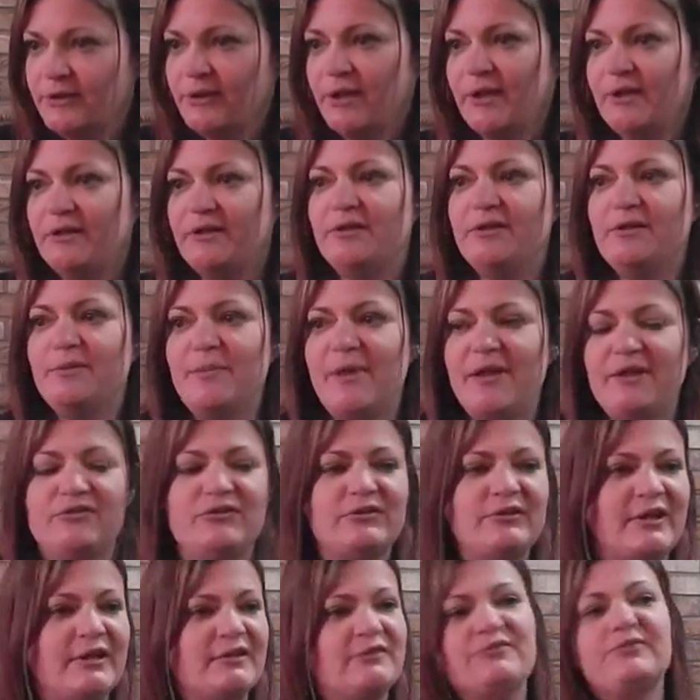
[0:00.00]
I didn't
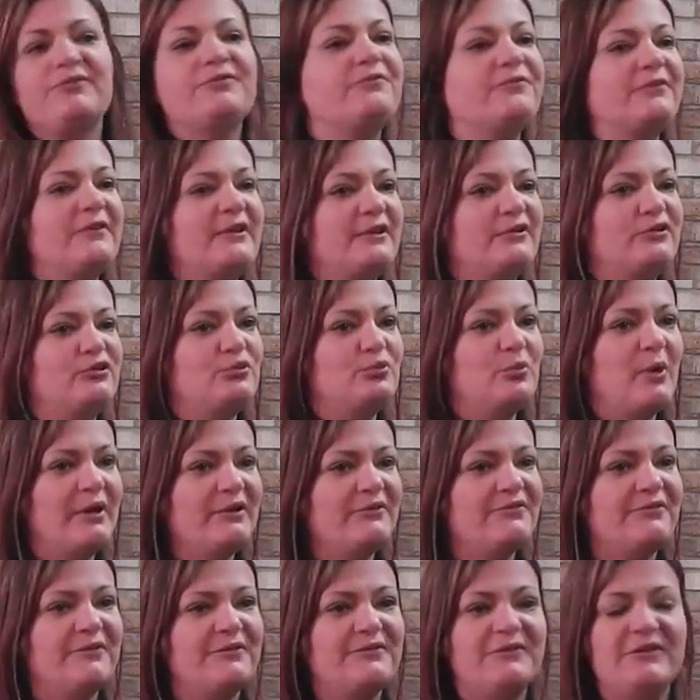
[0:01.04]
imagine that you
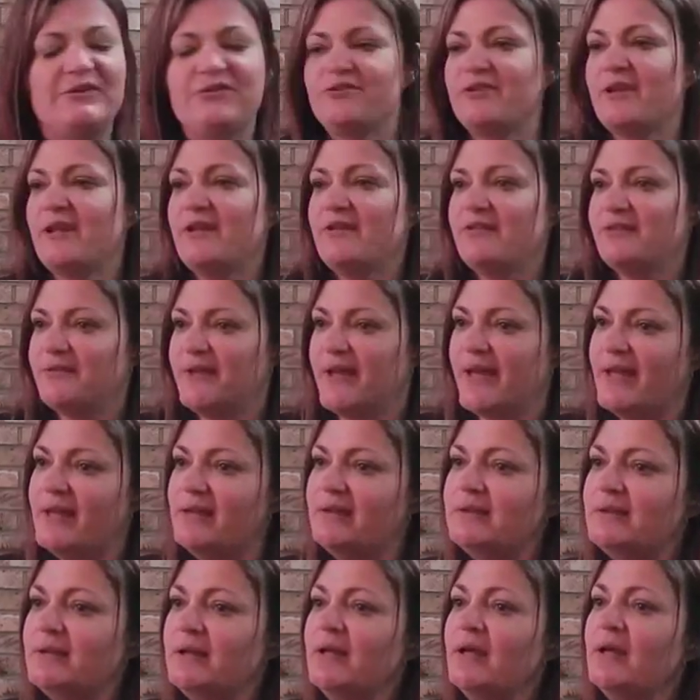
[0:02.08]
want 50 Shades of
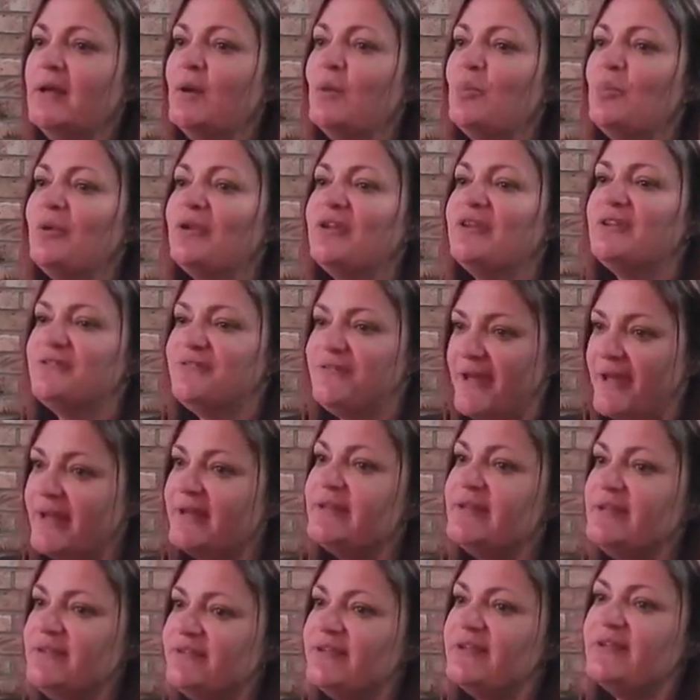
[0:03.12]
Kale, but the
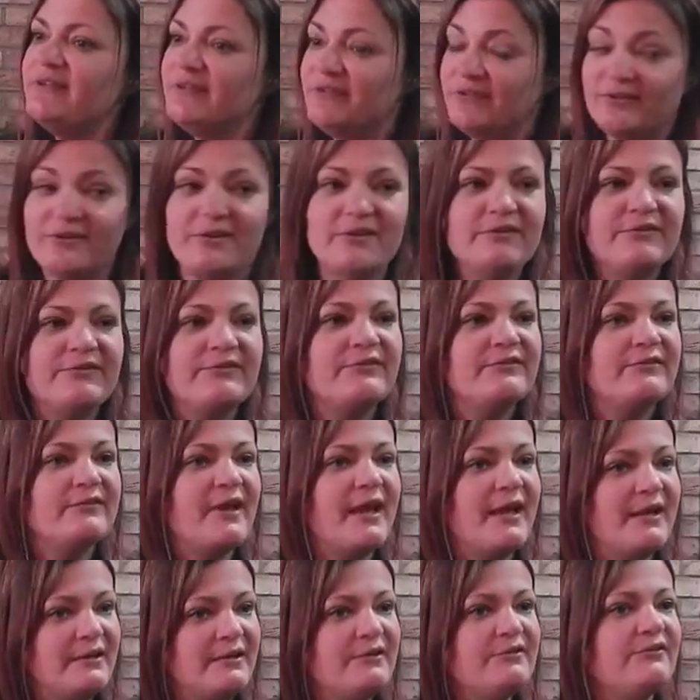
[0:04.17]
fact is it exists,
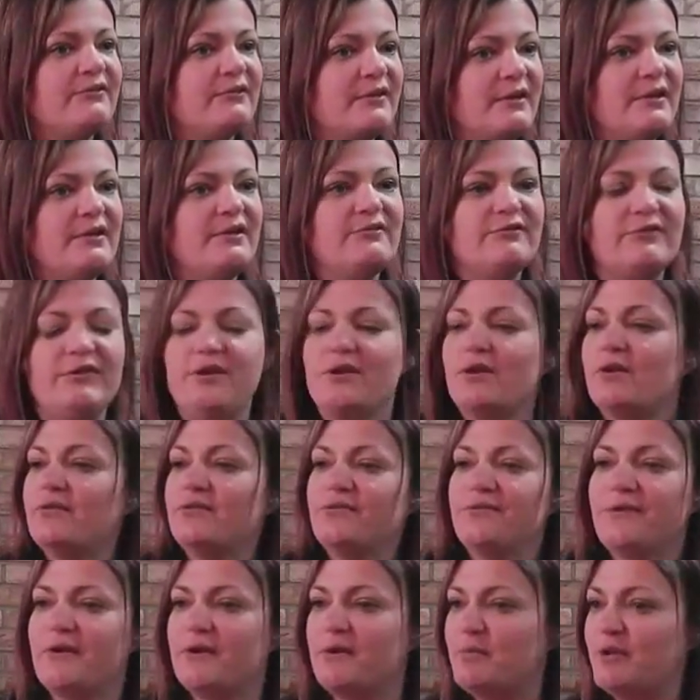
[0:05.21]
and it's you know,
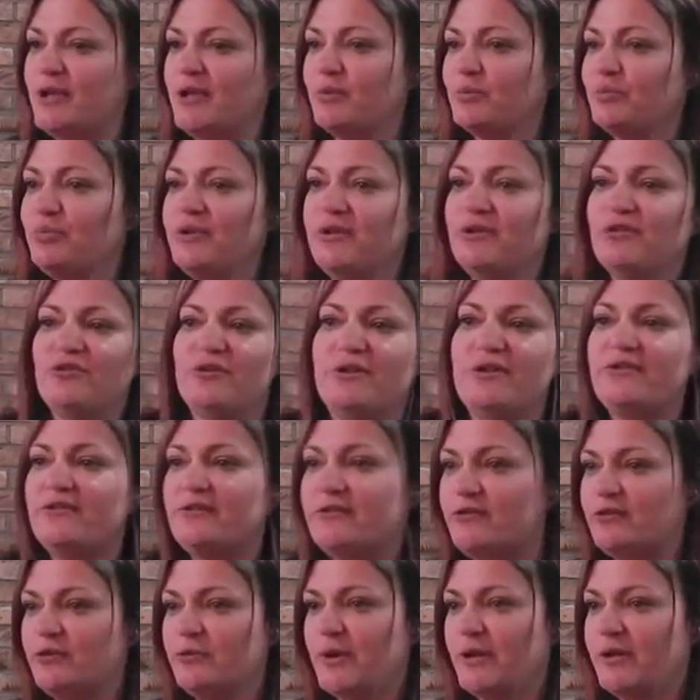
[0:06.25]
it's very big on
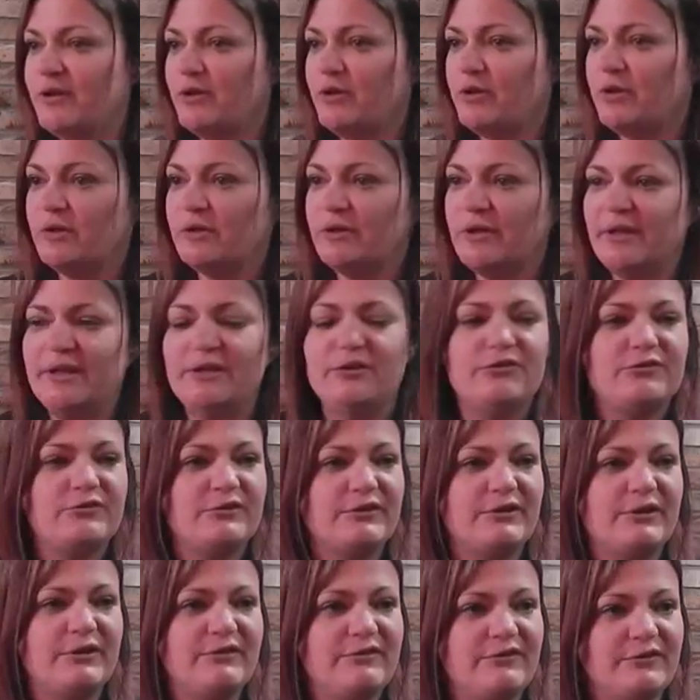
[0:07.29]
Pinterest, it's quite good on
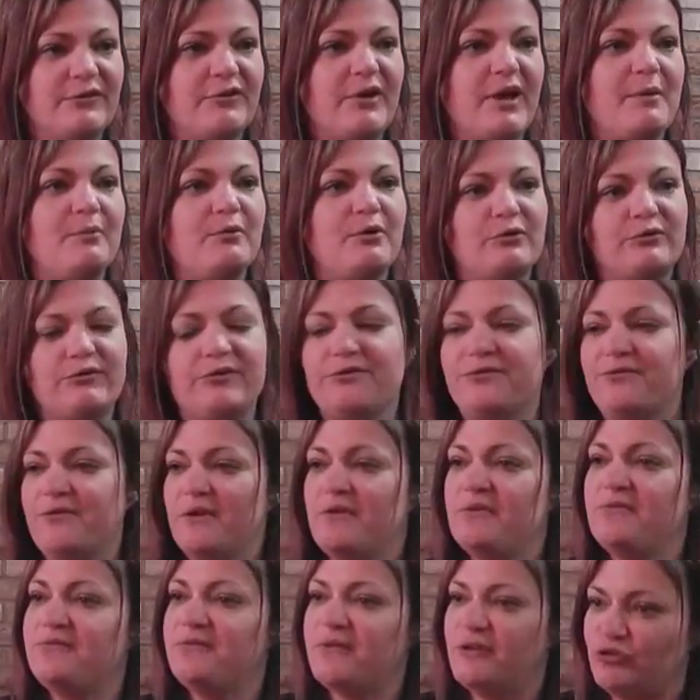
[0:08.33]
Instagram, it's
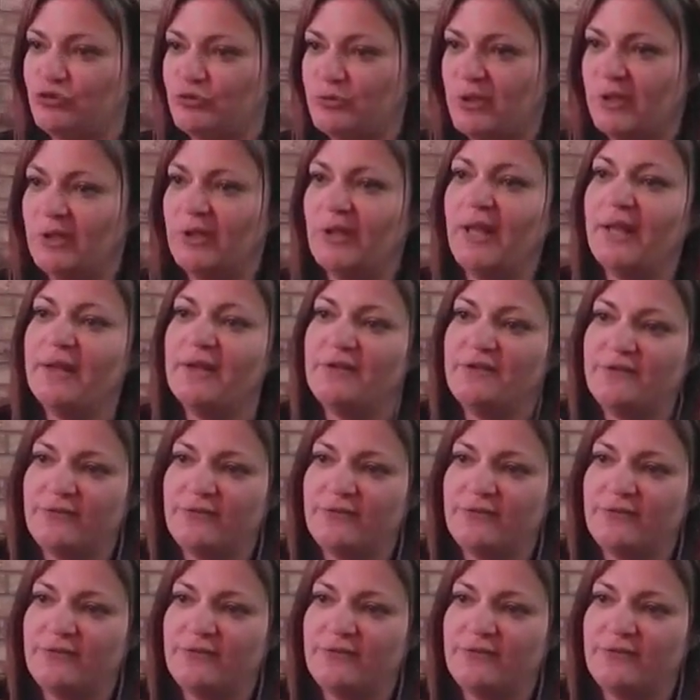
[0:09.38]
very visual, and